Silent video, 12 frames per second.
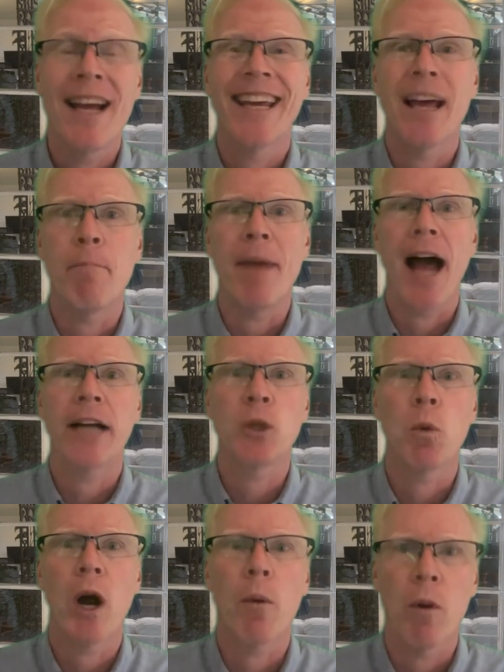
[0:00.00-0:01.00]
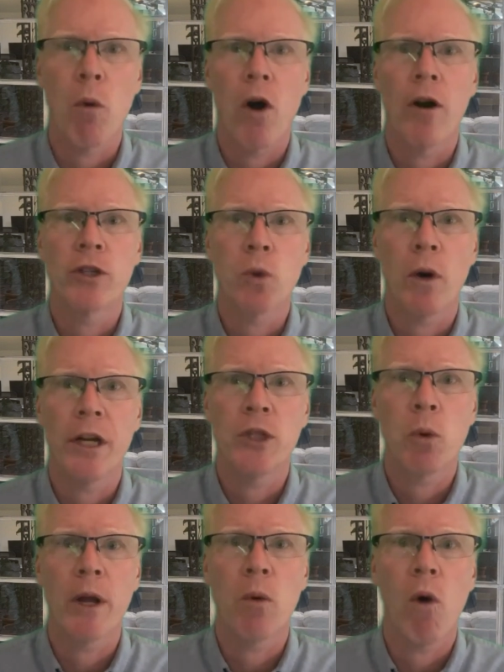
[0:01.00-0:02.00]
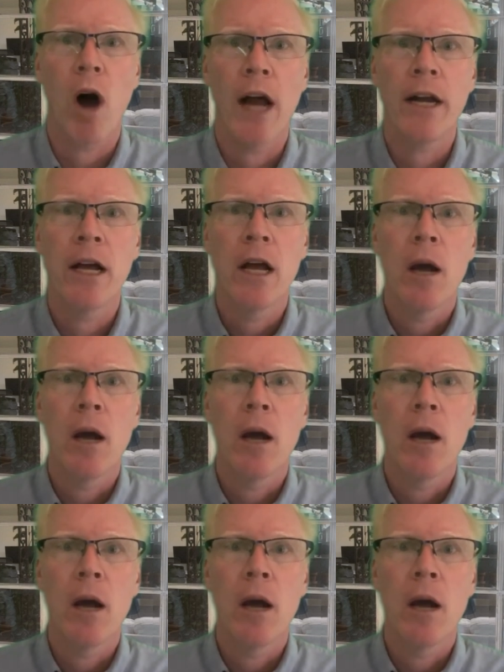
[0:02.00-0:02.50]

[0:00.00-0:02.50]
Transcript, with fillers: get back to where we were in 2021.